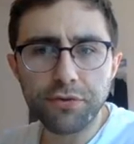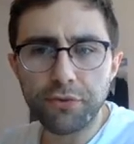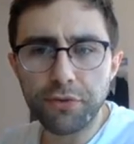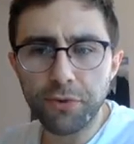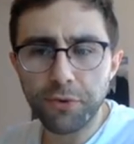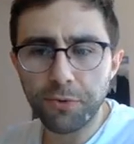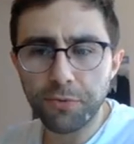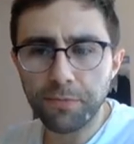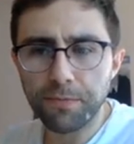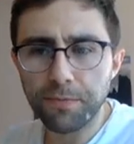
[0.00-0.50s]

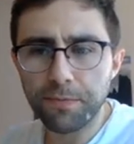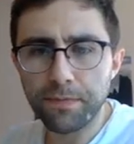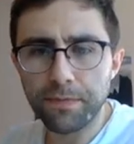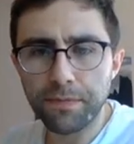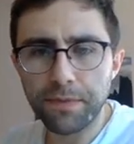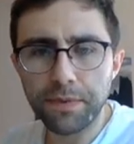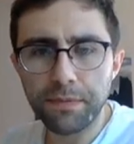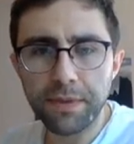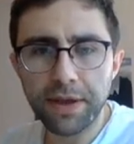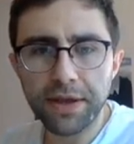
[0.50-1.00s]
rule
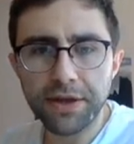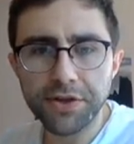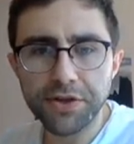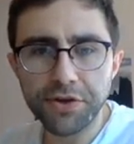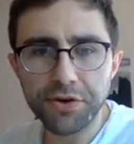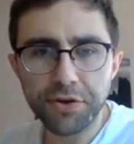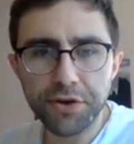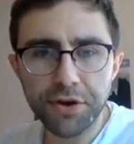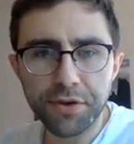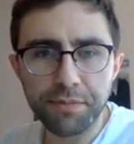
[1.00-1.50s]
and making
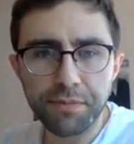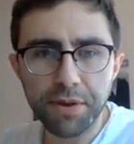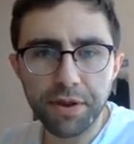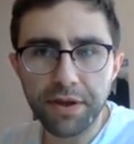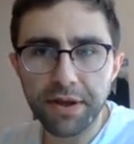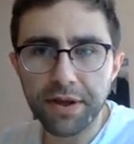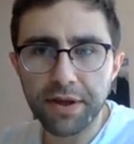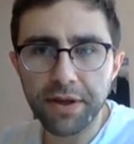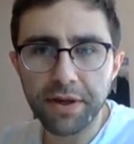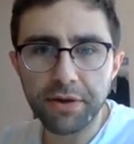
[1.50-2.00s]
sure you can plug
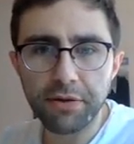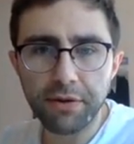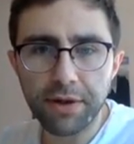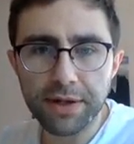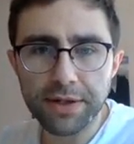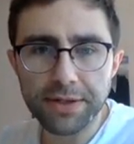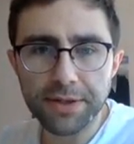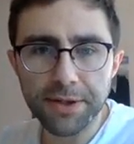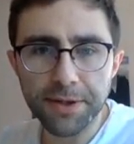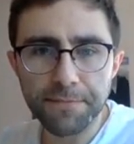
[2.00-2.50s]
it in
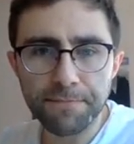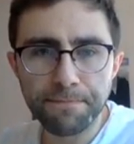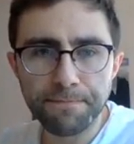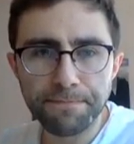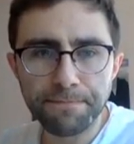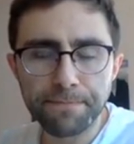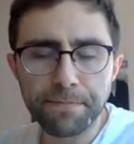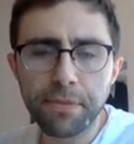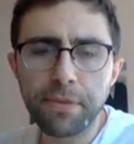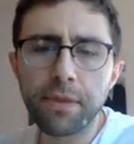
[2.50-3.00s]
correctly.
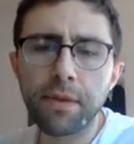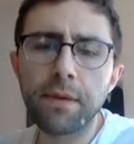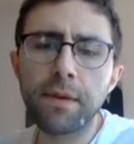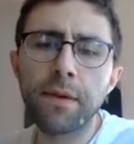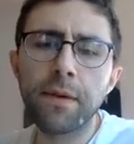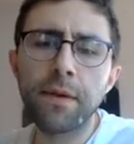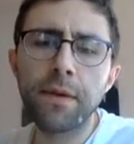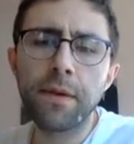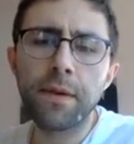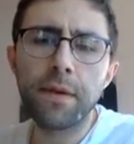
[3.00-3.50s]

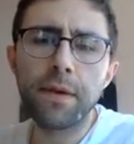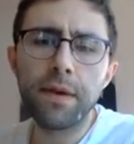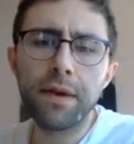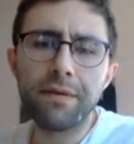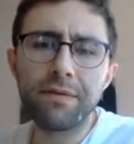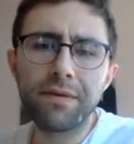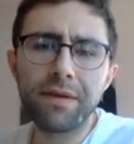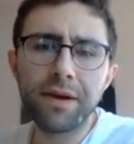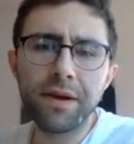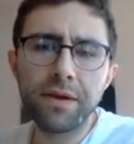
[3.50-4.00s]

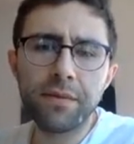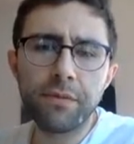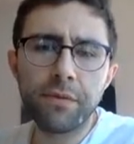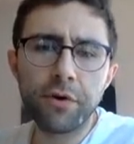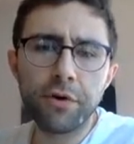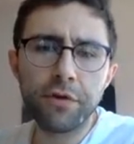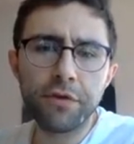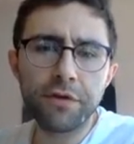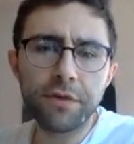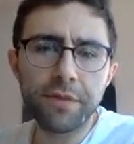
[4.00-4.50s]
It's kind of
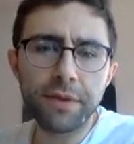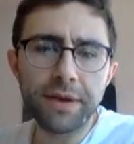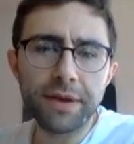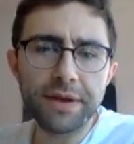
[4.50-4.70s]
morphed a bit